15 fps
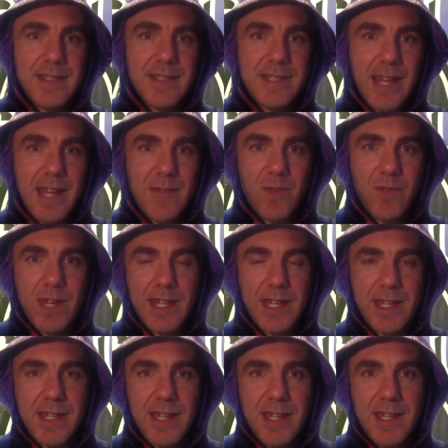10
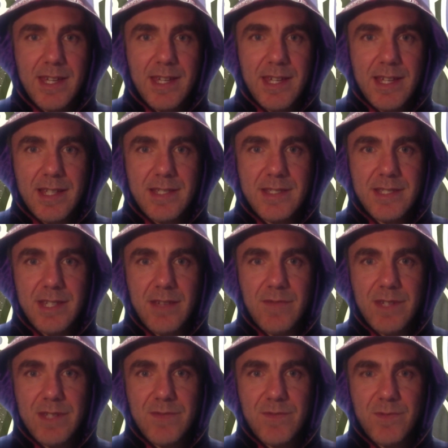week
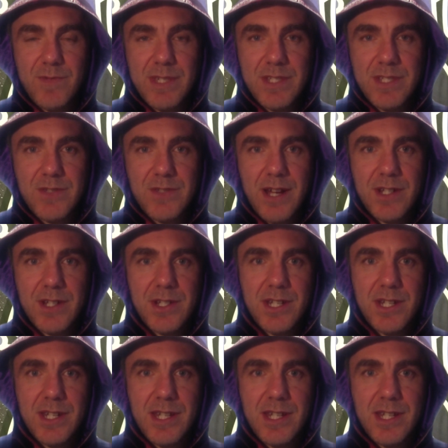series will be structured.